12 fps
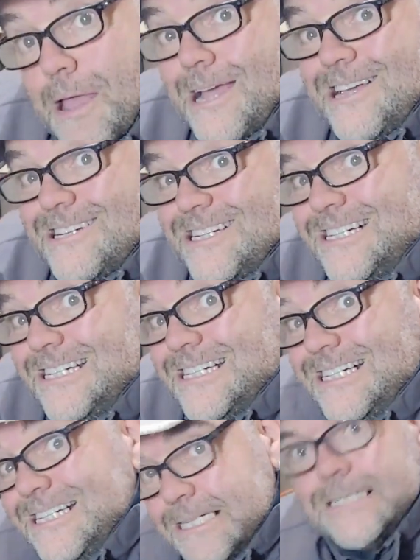you.
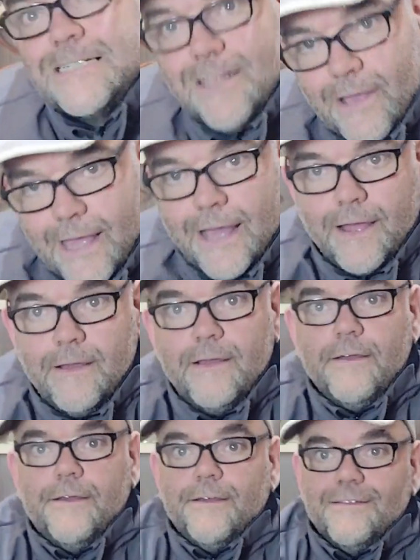Like that.
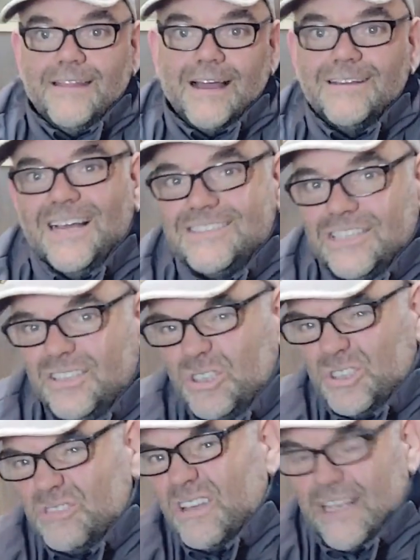That's
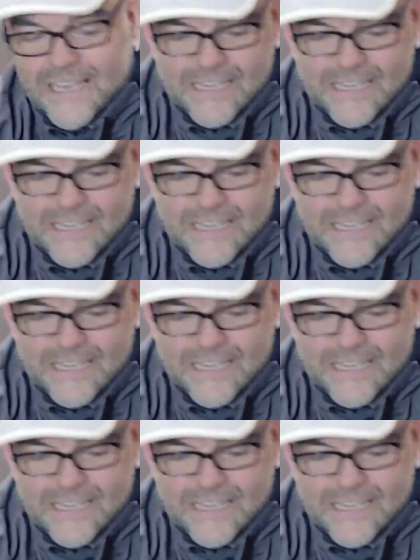usually really